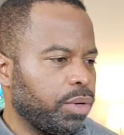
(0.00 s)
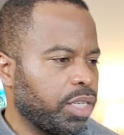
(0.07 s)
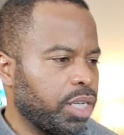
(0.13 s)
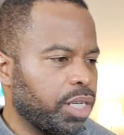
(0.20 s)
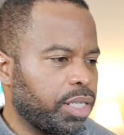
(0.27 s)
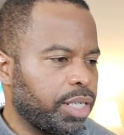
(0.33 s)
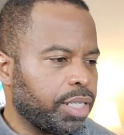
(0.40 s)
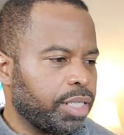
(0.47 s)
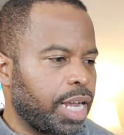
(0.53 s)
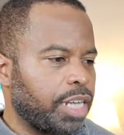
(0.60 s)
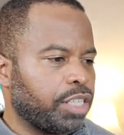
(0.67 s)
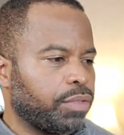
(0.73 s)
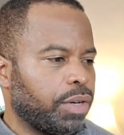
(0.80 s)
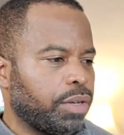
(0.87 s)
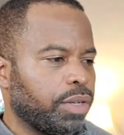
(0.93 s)
a good
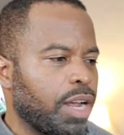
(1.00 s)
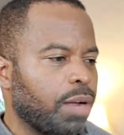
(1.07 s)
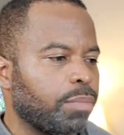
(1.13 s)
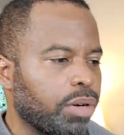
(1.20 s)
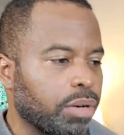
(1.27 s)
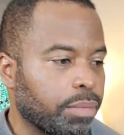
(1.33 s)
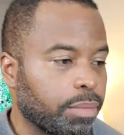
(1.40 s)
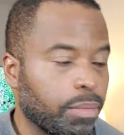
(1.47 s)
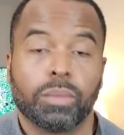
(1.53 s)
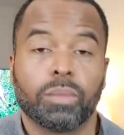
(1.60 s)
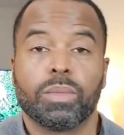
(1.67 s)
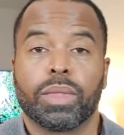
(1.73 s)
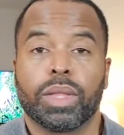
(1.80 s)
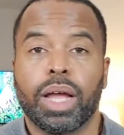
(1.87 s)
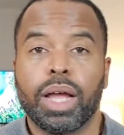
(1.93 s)
testosterone number.
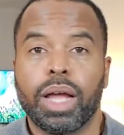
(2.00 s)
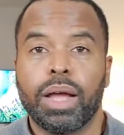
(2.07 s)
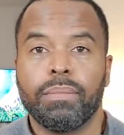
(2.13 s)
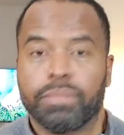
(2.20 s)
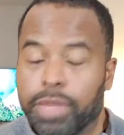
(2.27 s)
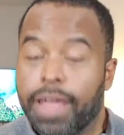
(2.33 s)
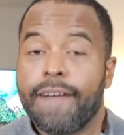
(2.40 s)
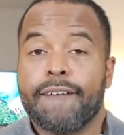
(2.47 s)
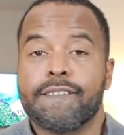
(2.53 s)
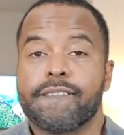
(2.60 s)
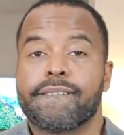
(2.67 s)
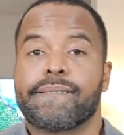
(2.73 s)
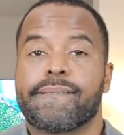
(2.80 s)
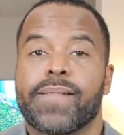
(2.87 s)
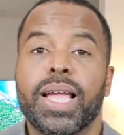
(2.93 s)
Uh, yeah,
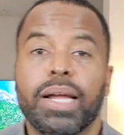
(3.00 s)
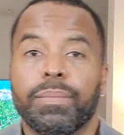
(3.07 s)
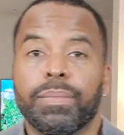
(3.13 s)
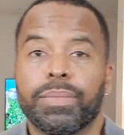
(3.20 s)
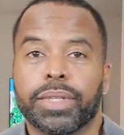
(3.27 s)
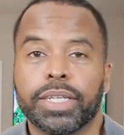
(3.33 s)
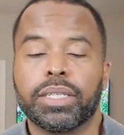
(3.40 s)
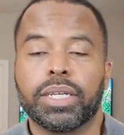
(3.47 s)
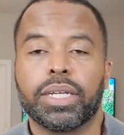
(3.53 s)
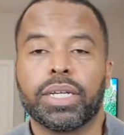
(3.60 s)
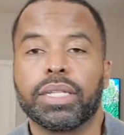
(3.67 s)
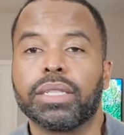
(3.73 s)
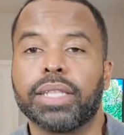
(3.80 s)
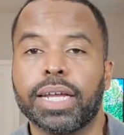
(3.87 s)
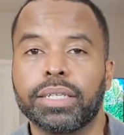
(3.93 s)
yeah, that's
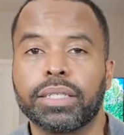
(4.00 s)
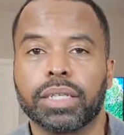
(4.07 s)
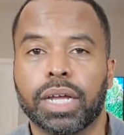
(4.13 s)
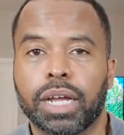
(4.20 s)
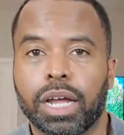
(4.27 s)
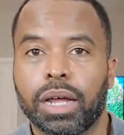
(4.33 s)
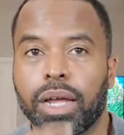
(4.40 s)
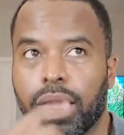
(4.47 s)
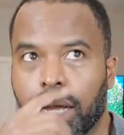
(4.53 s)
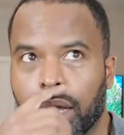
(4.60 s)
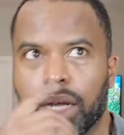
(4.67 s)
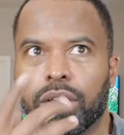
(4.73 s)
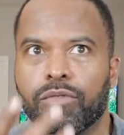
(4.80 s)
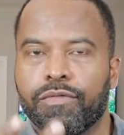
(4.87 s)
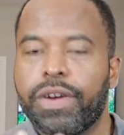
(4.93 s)
a that's uh
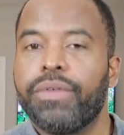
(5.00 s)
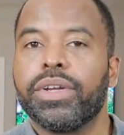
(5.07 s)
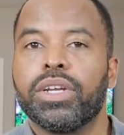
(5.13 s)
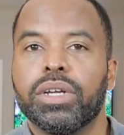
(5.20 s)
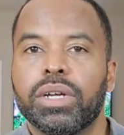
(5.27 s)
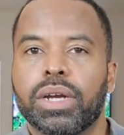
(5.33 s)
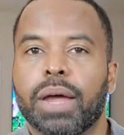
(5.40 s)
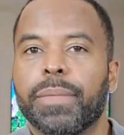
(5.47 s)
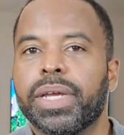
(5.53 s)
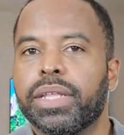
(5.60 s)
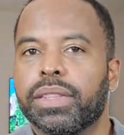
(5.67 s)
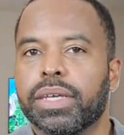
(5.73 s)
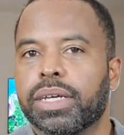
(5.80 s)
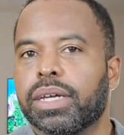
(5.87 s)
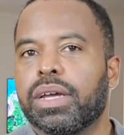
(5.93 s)
very good. I
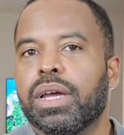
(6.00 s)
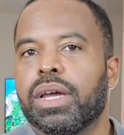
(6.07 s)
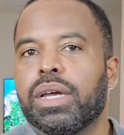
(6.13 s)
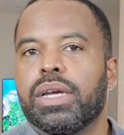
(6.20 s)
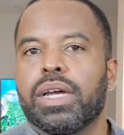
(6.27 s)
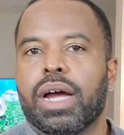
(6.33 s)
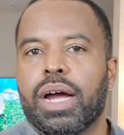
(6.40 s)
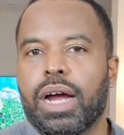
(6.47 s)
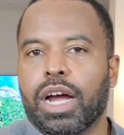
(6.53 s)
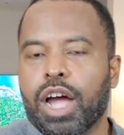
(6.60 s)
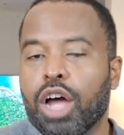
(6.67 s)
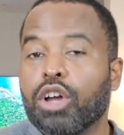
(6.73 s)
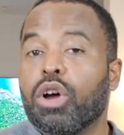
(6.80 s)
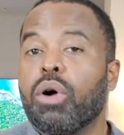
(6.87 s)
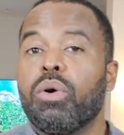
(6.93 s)
mean, the uh,
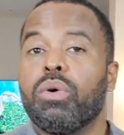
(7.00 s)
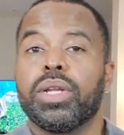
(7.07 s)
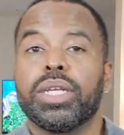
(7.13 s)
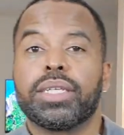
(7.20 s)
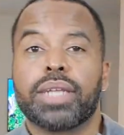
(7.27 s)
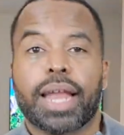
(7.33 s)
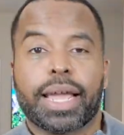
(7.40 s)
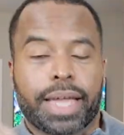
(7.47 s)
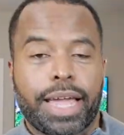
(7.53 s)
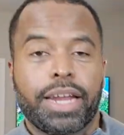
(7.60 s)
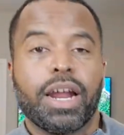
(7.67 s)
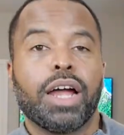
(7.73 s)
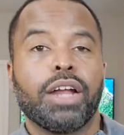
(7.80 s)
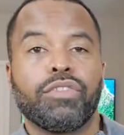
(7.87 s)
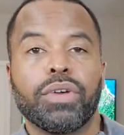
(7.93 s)
a goal is like
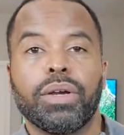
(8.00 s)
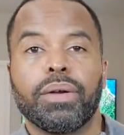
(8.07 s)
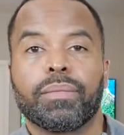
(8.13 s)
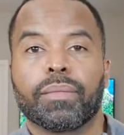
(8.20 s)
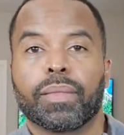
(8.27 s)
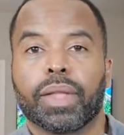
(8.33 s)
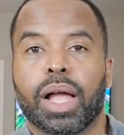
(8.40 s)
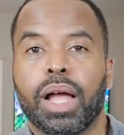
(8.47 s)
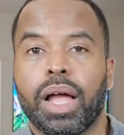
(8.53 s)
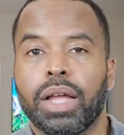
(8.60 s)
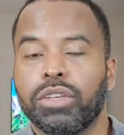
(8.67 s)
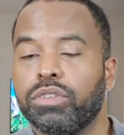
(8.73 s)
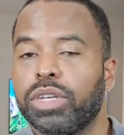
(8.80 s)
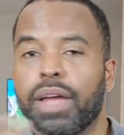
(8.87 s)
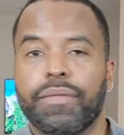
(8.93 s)
800. Uh,
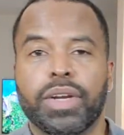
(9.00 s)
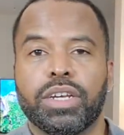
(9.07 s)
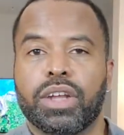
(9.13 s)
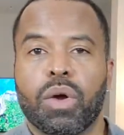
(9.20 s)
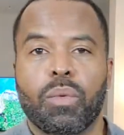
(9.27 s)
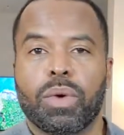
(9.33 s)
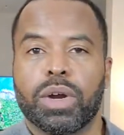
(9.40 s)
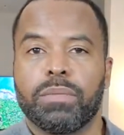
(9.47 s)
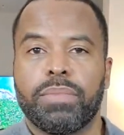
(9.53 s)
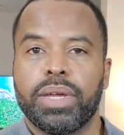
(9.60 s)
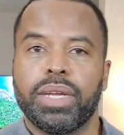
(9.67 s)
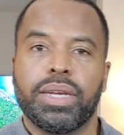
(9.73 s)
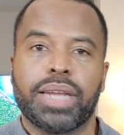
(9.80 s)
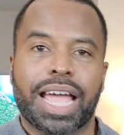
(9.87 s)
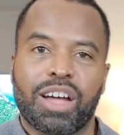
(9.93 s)
you definitely don't want to
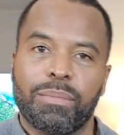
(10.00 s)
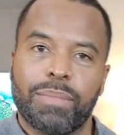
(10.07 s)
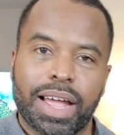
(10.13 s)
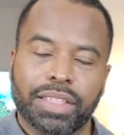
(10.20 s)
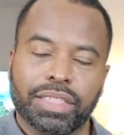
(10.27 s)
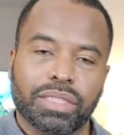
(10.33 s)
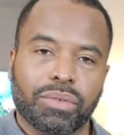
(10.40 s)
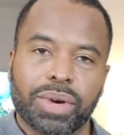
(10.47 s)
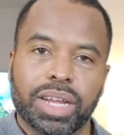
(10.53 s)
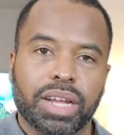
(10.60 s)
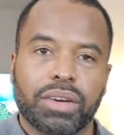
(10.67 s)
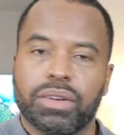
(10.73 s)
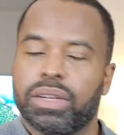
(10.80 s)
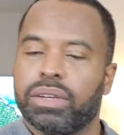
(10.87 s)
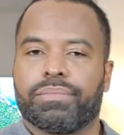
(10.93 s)
be down by
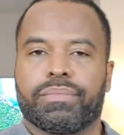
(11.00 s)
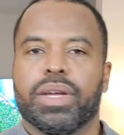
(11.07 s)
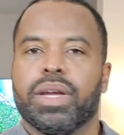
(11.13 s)
300. You,